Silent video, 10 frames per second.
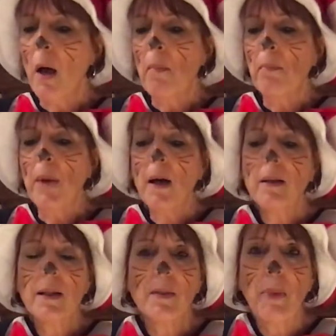
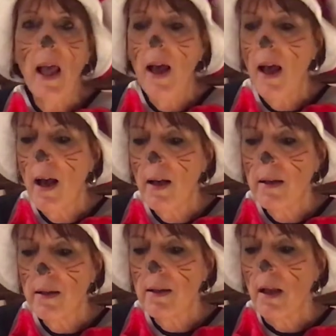Months
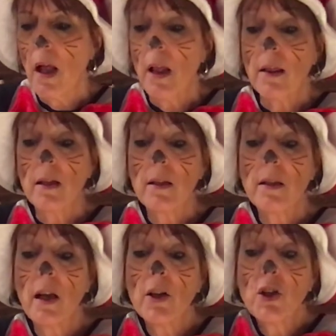pass, the
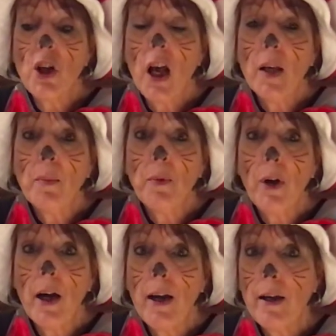sun shined
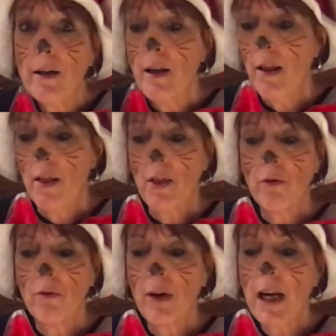bright, the
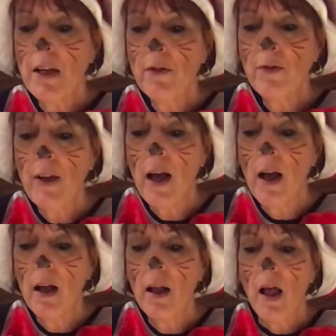rain
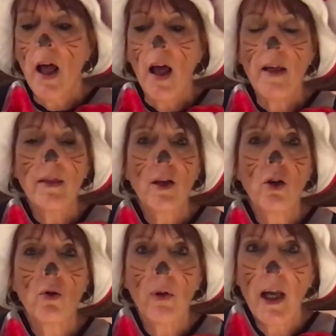fell, and the
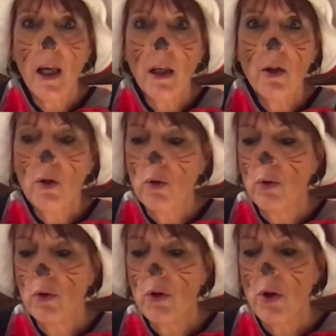grain
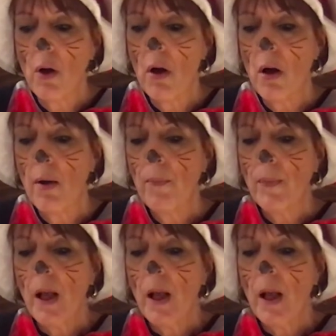grew tall.